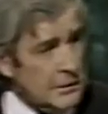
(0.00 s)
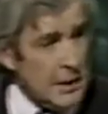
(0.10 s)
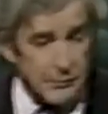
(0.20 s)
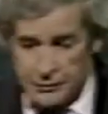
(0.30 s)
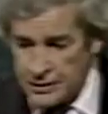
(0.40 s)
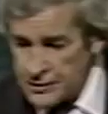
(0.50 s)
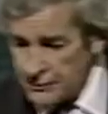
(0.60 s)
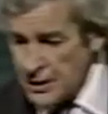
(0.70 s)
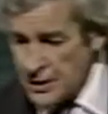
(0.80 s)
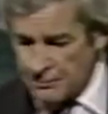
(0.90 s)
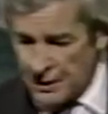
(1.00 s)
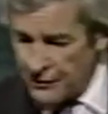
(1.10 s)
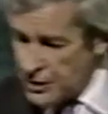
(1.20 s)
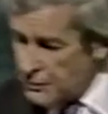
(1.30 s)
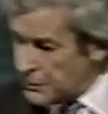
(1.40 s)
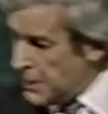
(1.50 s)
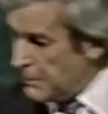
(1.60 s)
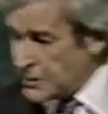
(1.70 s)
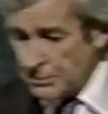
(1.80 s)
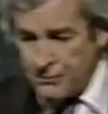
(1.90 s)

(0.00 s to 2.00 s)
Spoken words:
I'm 3 years of age, and my father picks up the